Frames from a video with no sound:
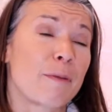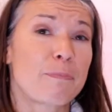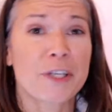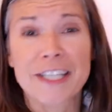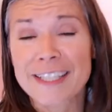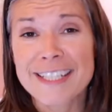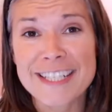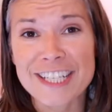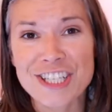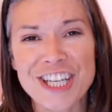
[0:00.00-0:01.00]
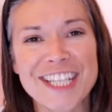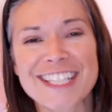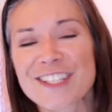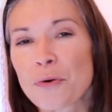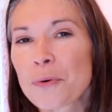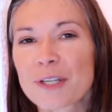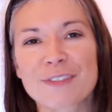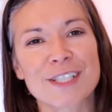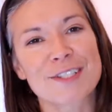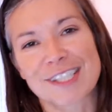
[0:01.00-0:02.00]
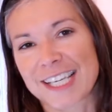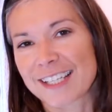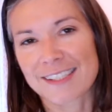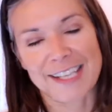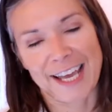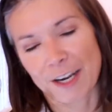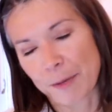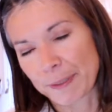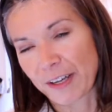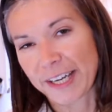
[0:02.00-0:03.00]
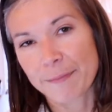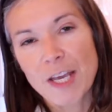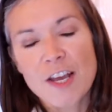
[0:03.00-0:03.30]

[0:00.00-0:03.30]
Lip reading: booking conditions, all of those things can apply.